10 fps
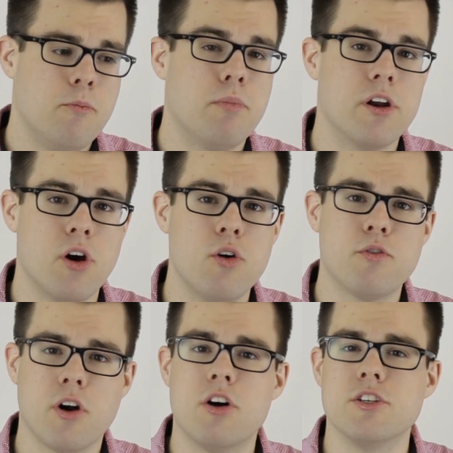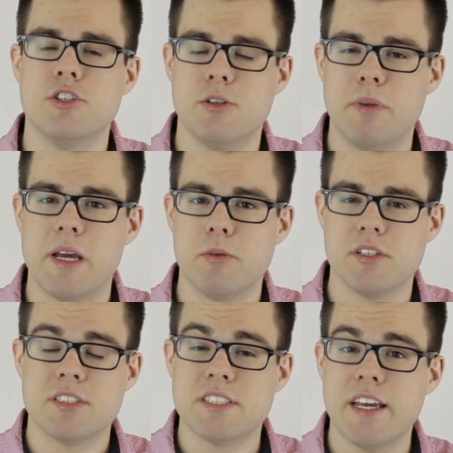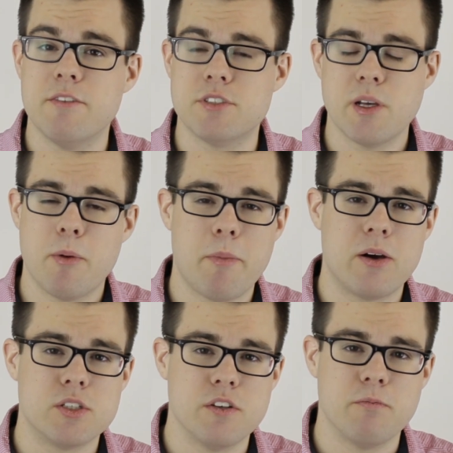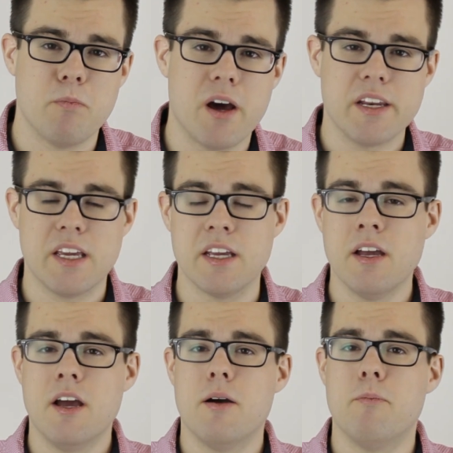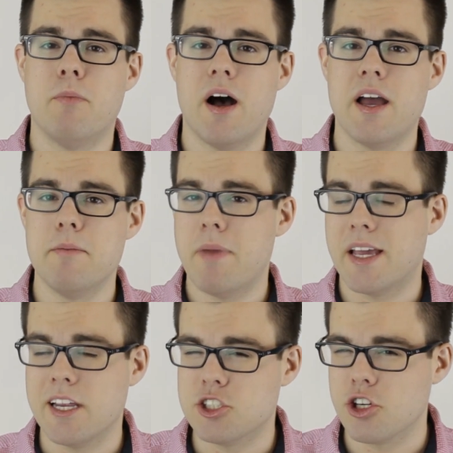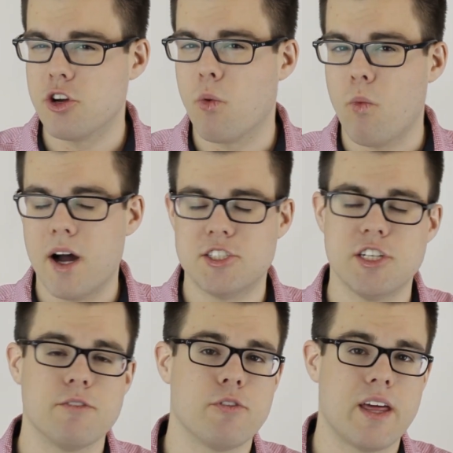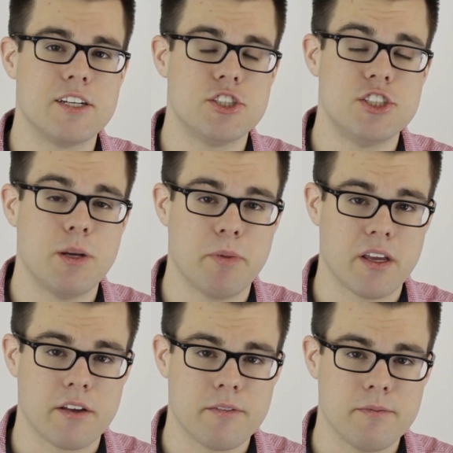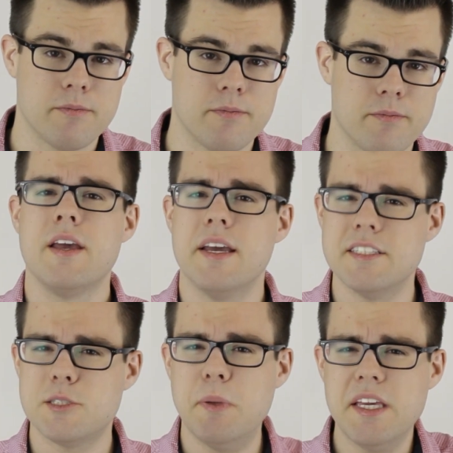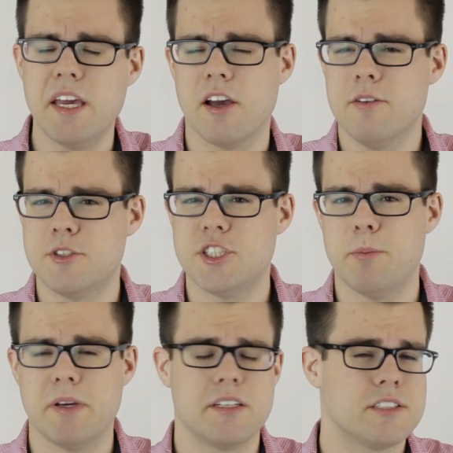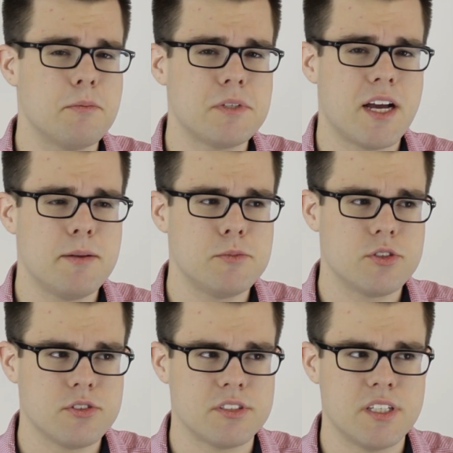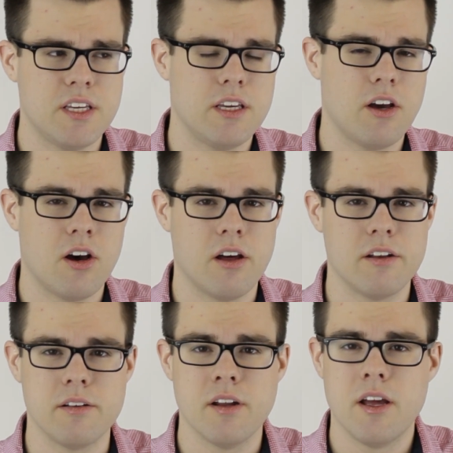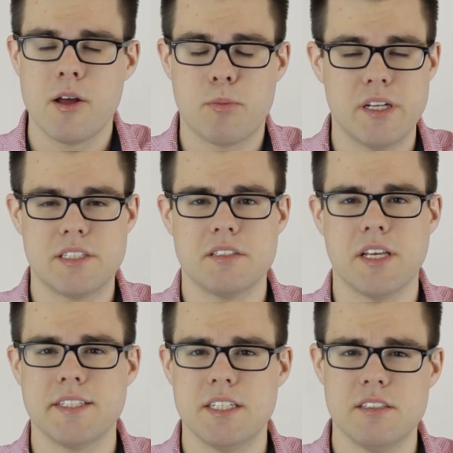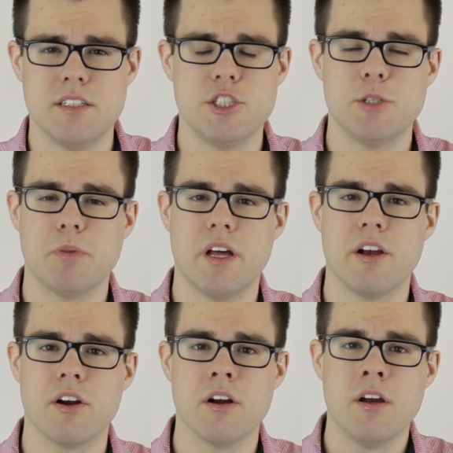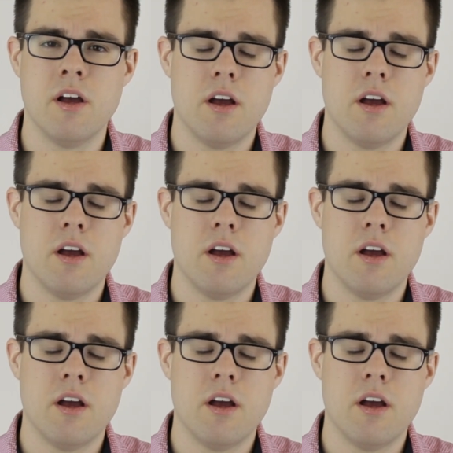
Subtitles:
but overall you should be able to save some amount of money by making sure you're watching for that shipping. And speaking of shipping, sometimes you'll see on places like TCG Player